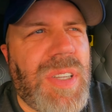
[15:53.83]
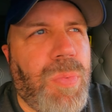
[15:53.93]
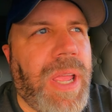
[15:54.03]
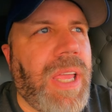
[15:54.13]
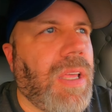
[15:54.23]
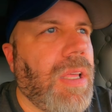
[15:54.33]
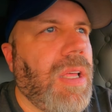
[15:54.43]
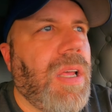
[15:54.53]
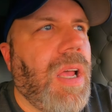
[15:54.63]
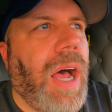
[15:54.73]
week,
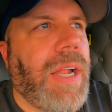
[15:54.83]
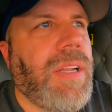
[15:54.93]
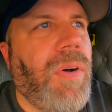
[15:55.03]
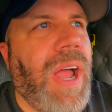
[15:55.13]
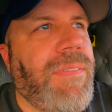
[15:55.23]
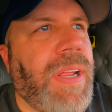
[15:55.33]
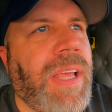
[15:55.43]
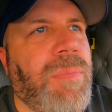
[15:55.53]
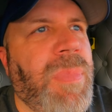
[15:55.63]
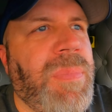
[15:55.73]
I don't have any
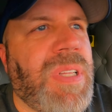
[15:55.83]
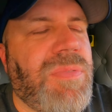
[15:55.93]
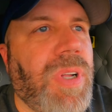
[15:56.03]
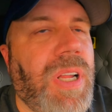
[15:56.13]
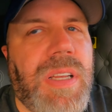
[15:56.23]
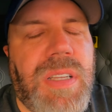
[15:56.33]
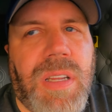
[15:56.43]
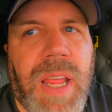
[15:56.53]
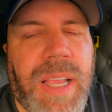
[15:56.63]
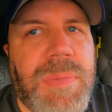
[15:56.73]
commitments really until
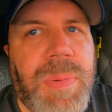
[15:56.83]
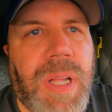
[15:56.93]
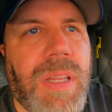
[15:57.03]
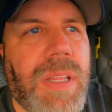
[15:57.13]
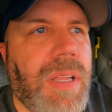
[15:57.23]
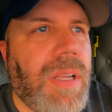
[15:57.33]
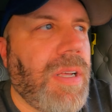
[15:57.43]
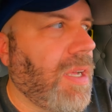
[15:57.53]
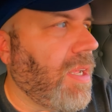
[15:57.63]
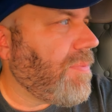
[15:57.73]
next month
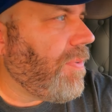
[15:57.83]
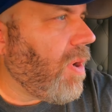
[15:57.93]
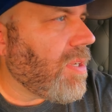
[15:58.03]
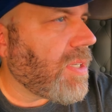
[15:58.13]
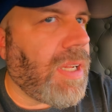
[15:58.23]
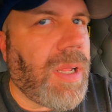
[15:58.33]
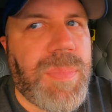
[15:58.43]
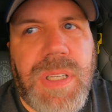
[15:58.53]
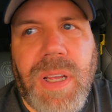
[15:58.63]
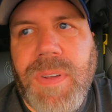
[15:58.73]
as far as club
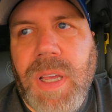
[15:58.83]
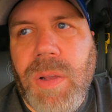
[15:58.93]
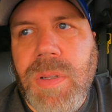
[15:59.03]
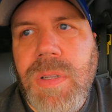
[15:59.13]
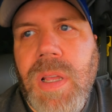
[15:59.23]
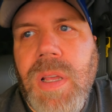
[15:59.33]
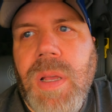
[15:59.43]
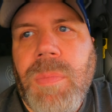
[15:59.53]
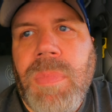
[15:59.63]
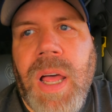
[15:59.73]
stuff goes.
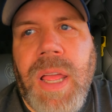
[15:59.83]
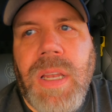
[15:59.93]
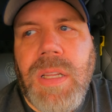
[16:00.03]
But